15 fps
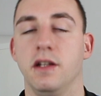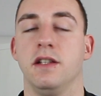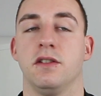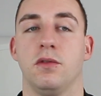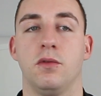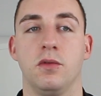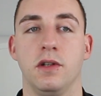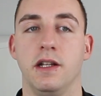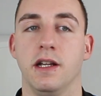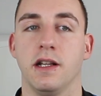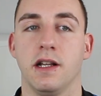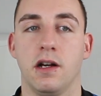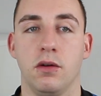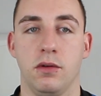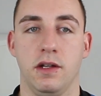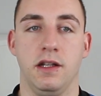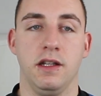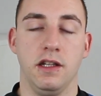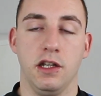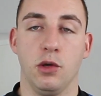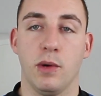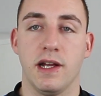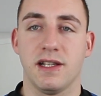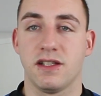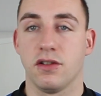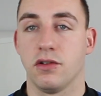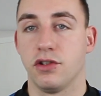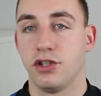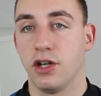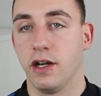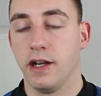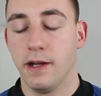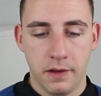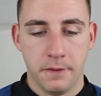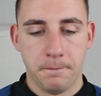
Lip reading: is only allowed in the US or China.